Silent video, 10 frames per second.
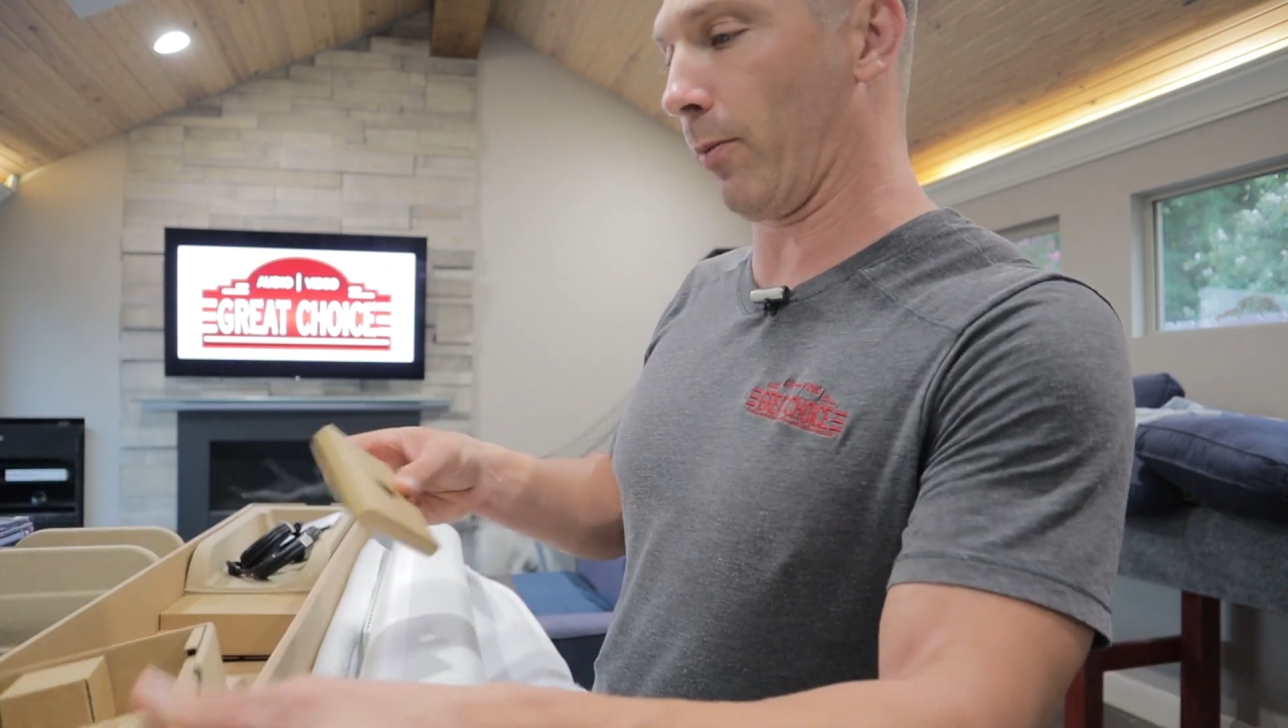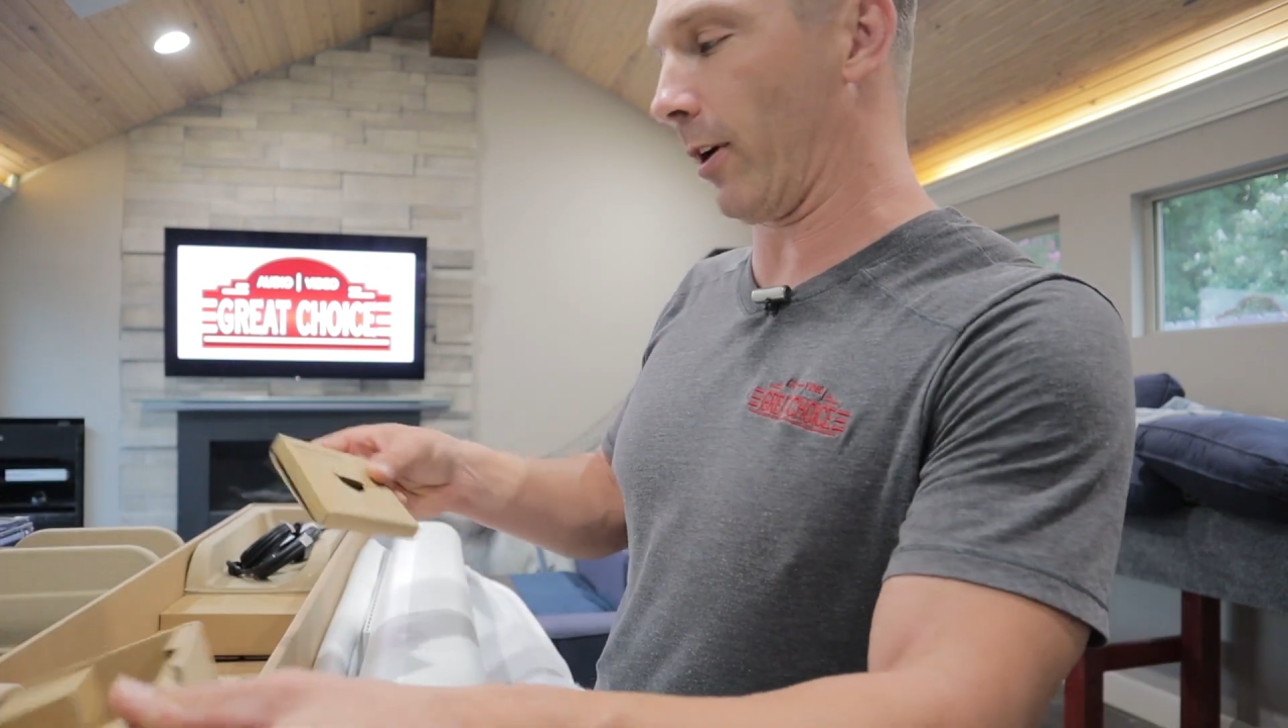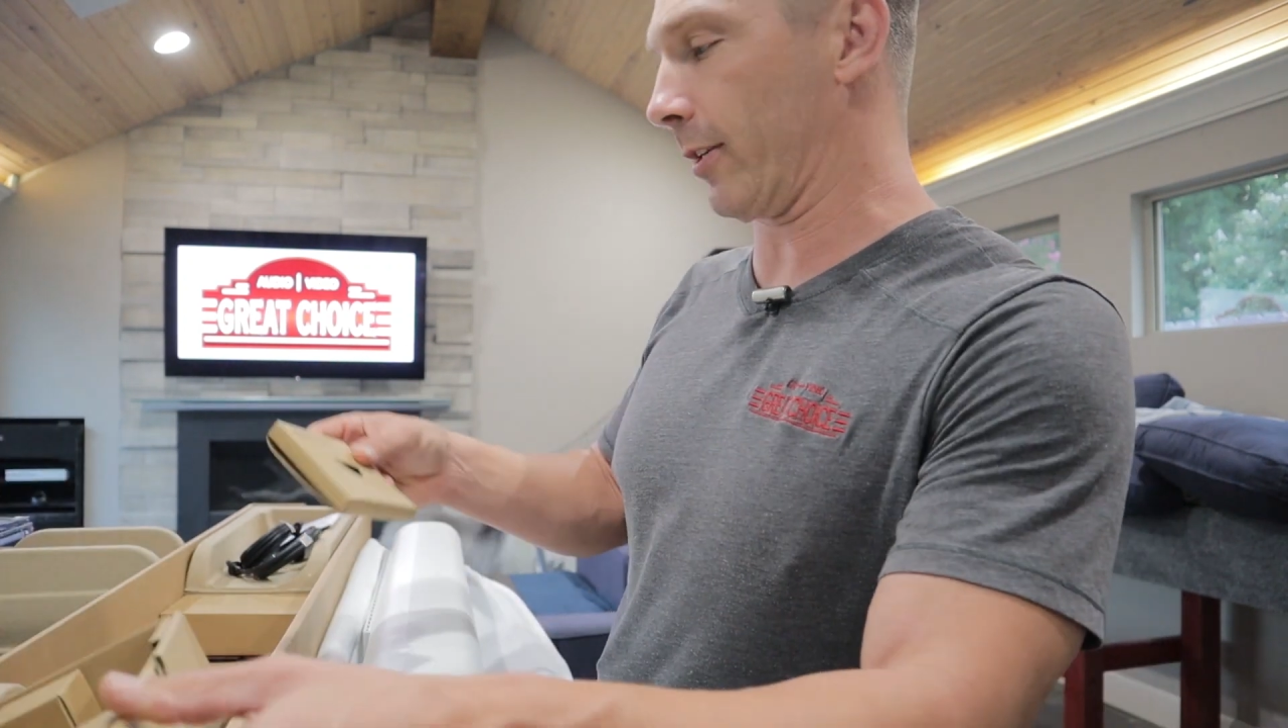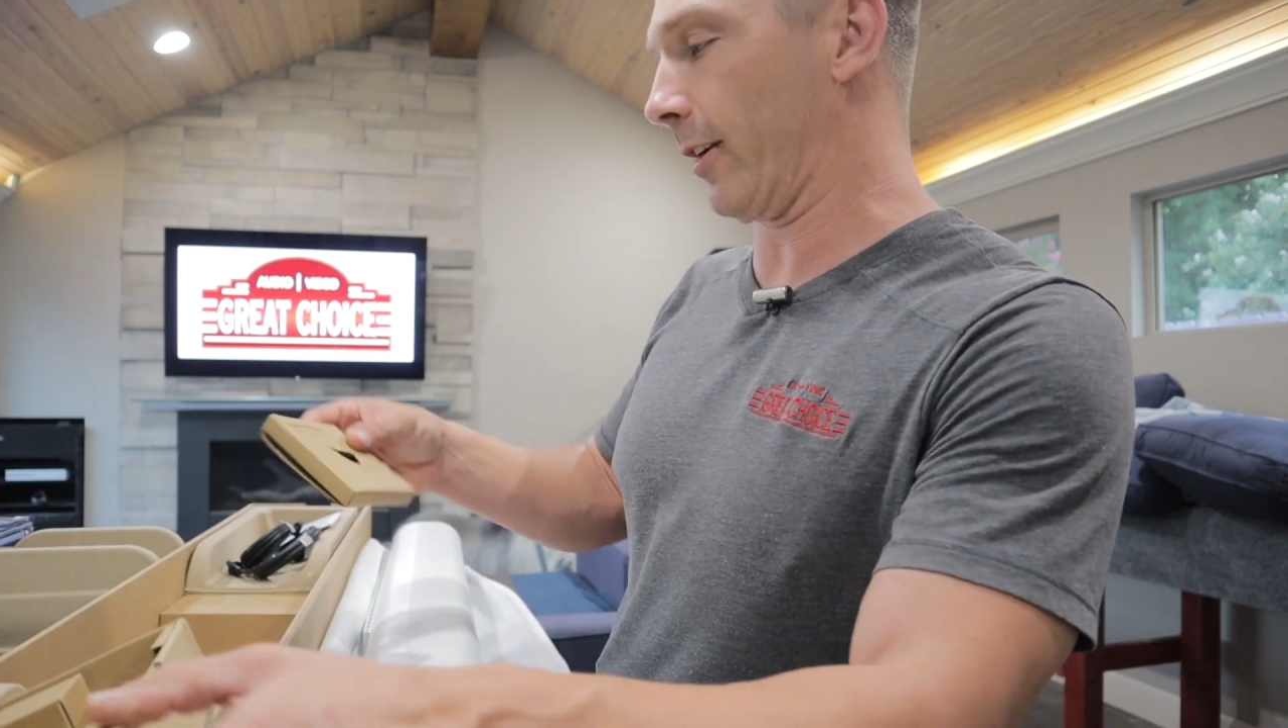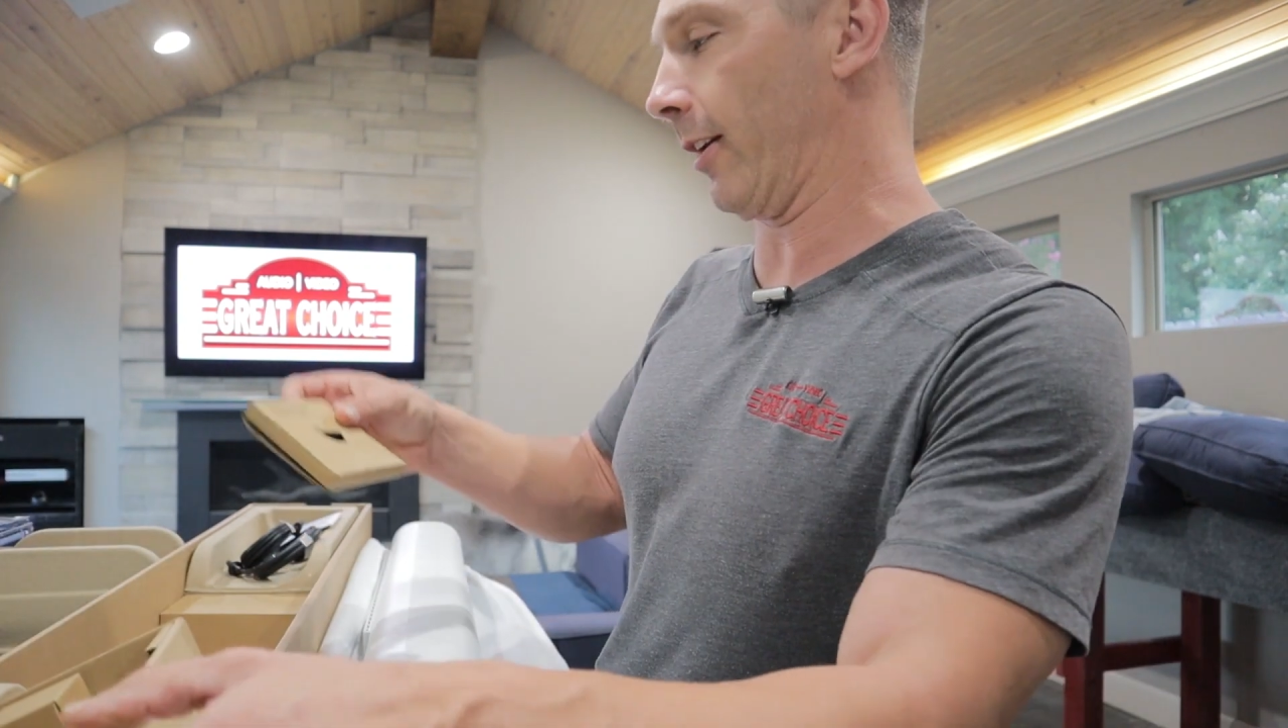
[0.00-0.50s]

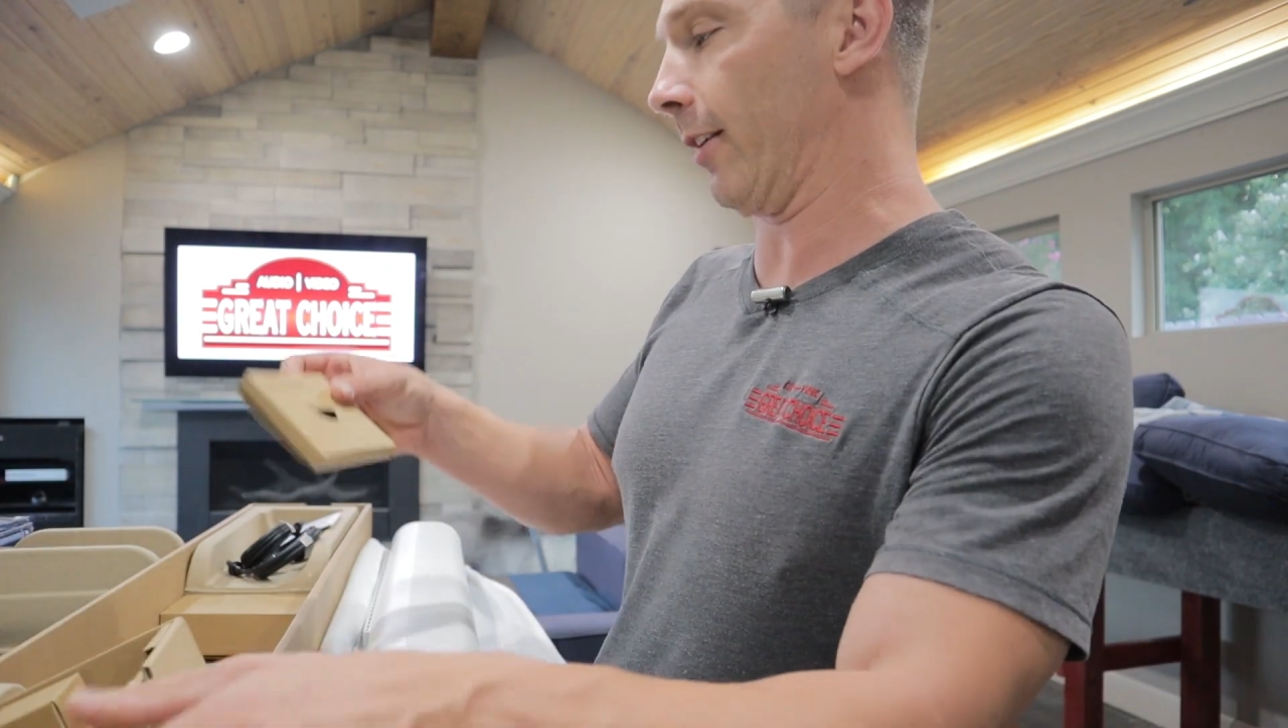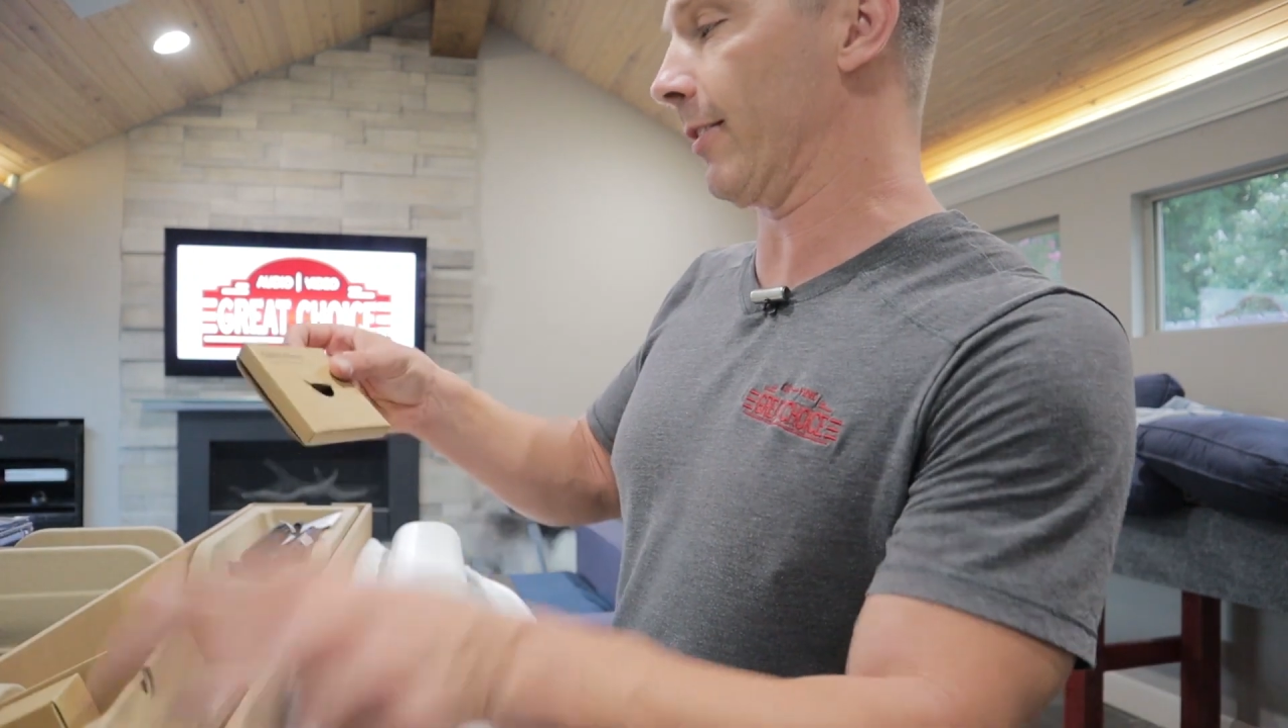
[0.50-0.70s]
box here.